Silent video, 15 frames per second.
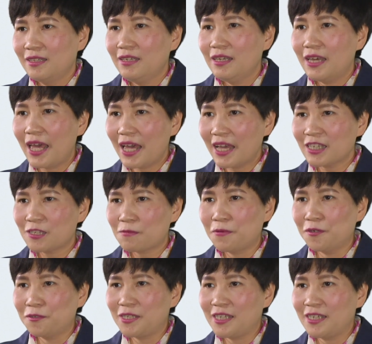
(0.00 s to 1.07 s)
the
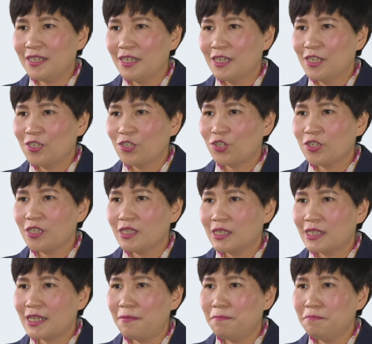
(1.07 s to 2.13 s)
exporter
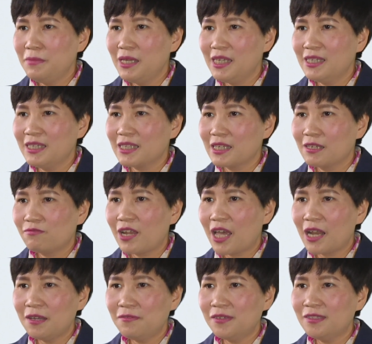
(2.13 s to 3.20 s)
should submit
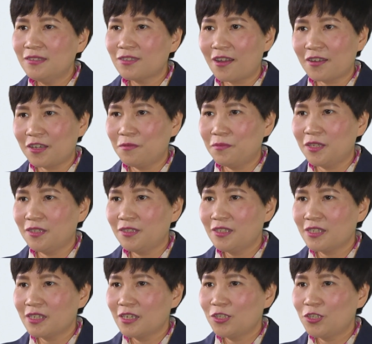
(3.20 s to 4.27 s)
relevant
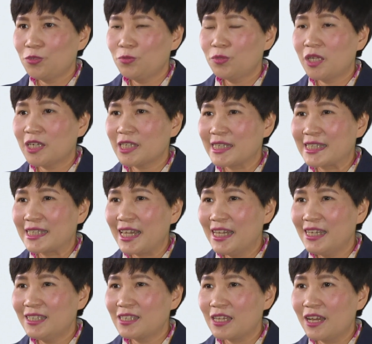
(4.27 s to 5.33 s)
documents to the
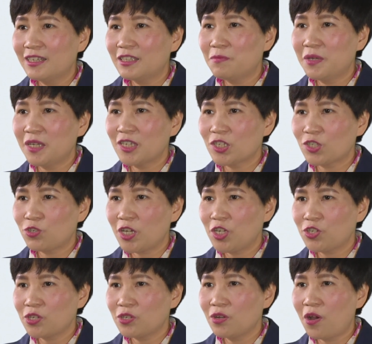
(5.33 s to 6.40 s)
State
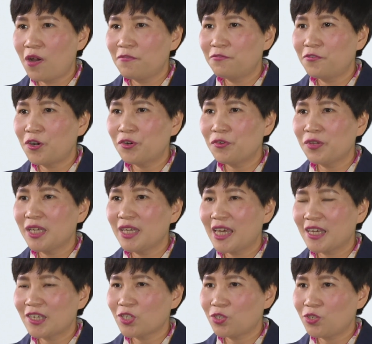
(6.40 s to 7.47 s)
Administration of Foreign
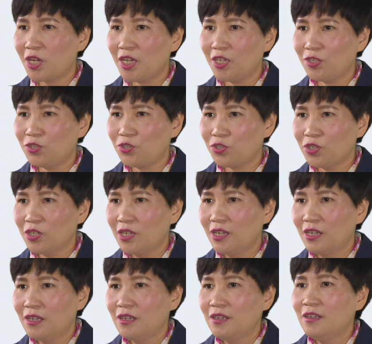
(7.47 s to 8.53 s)
Exchange
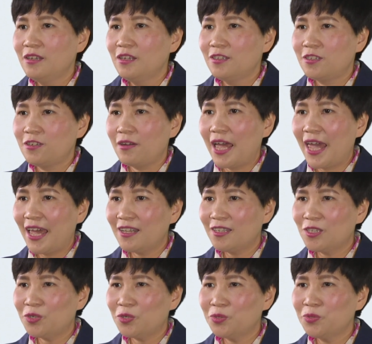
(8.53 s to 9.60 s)
to
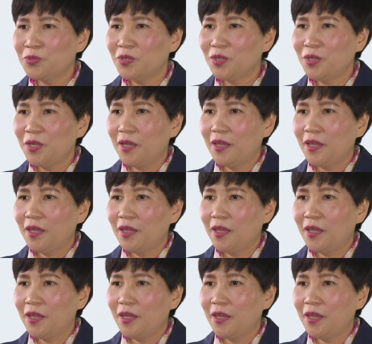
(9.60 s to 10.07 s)
handle